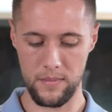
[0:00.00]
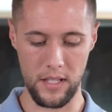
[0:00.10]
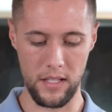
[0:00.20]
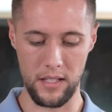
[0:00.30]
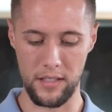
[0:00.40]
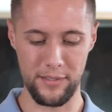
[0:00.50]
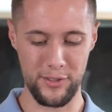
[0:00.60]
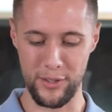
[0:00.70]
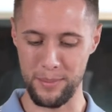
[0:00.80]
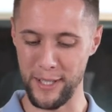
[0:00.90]
the
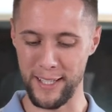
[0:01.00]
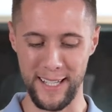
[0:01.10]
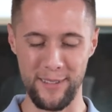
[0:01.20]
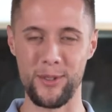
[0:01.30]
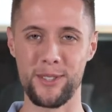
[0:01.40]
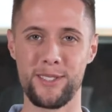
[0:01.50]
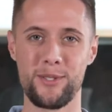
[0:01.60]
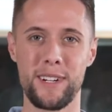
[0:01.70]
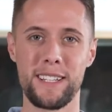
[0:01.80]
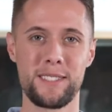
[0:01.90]
shipping and invoice
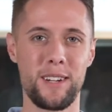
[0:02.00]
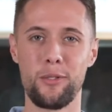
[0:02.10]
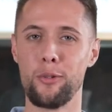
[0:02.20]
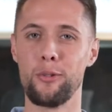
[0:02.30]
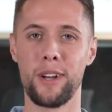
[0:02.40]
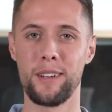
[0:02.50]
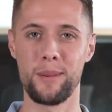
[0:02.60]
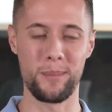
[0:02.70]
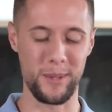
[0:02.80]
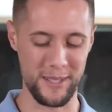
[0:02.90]
address of a
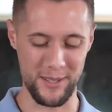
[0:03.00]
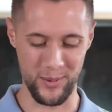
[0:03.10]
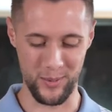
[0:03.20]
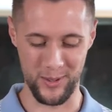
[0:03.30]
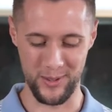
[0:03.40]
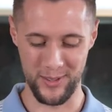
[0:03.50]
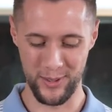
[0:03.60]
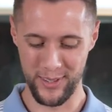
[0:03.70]
random place in the world.